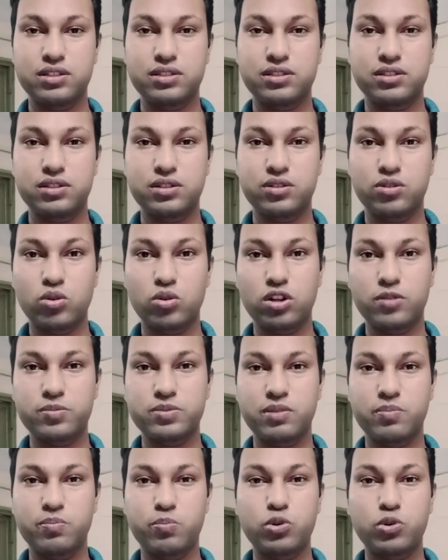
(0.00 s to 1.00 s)
a role of
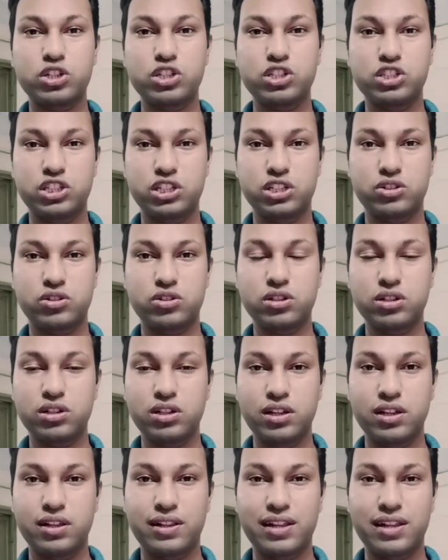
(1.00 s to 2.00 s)
some potentiator,
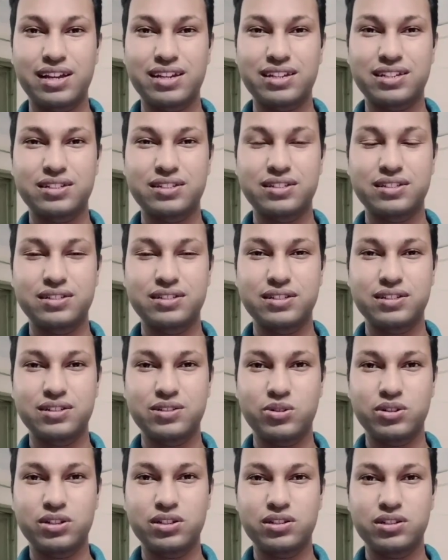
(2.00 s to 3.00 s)
like
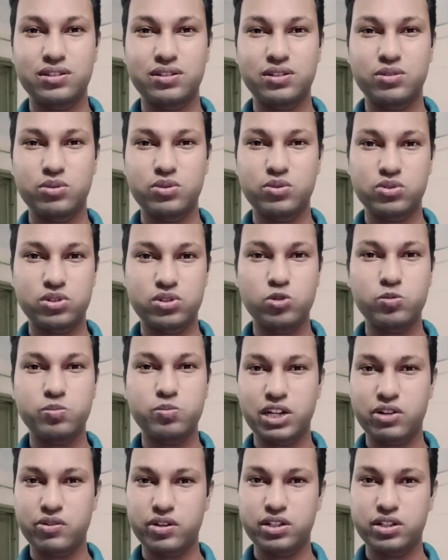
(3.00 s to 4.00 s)
when you use loop
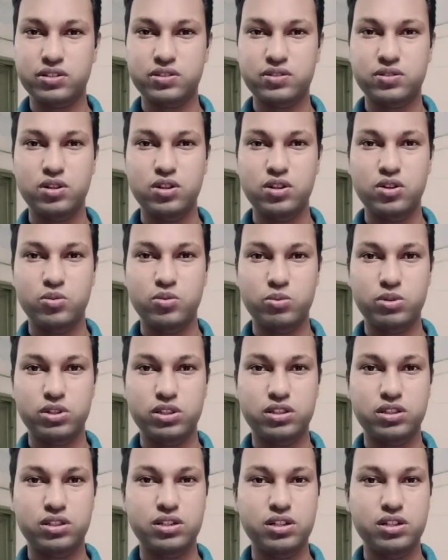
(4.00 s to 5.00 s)
diuretics with
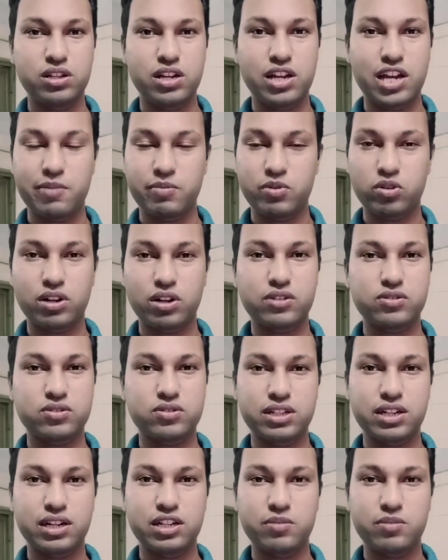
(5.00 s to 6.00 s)
aminoglycoside
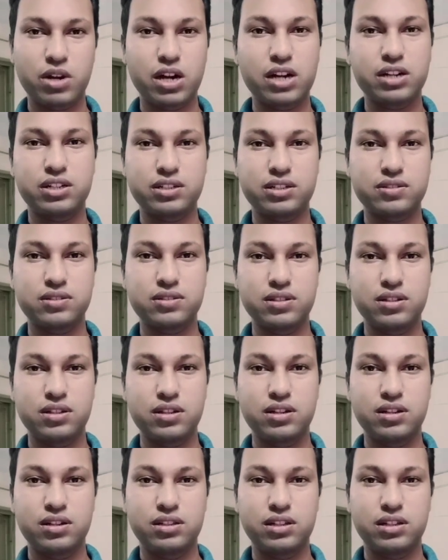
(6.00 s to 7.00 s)
antibiotics,
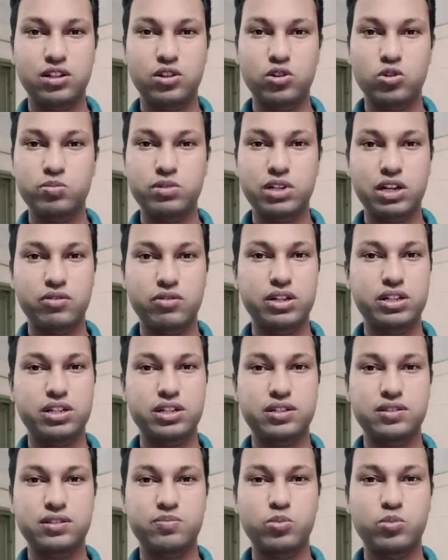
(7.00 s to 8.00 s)
then loop
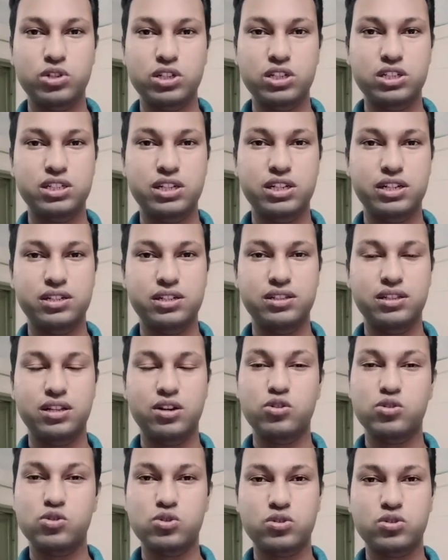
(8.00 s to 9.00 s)
diuretics potentiate the
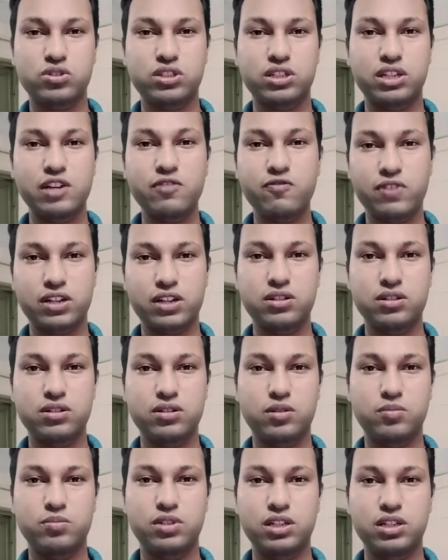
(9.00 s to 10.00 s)
ototoxic effect
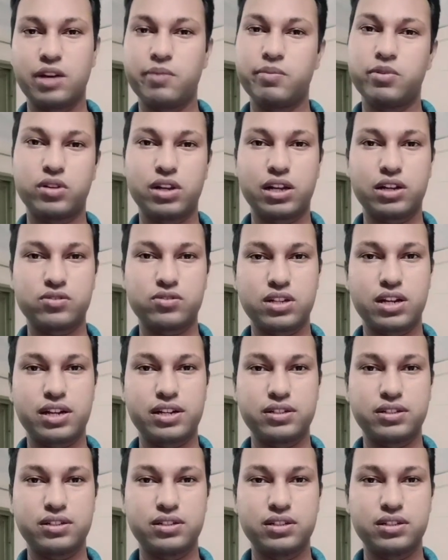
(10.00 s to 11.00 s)
of the
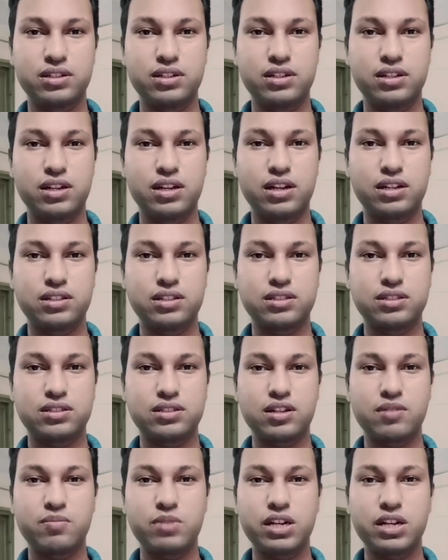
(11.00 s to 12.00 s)
aminoglycoside.
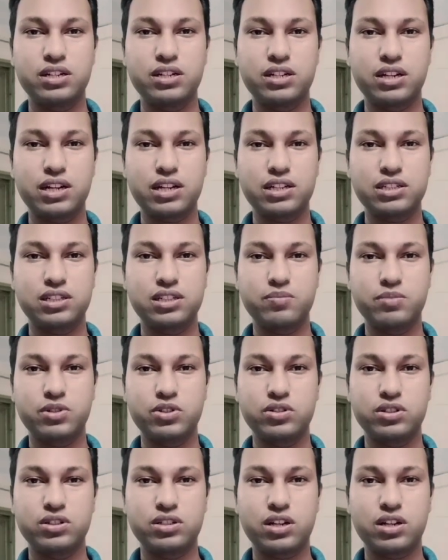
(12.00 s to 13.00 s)
Some interaction
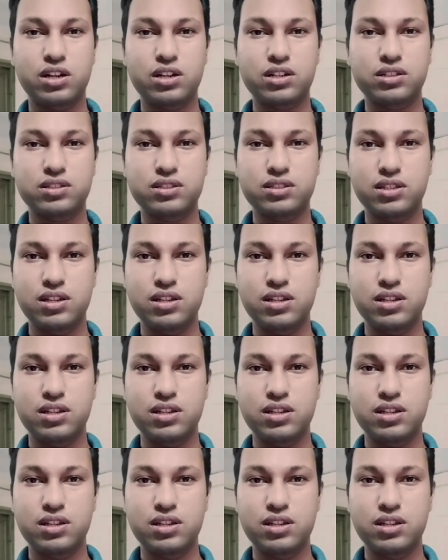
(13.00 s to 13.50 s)
between drugs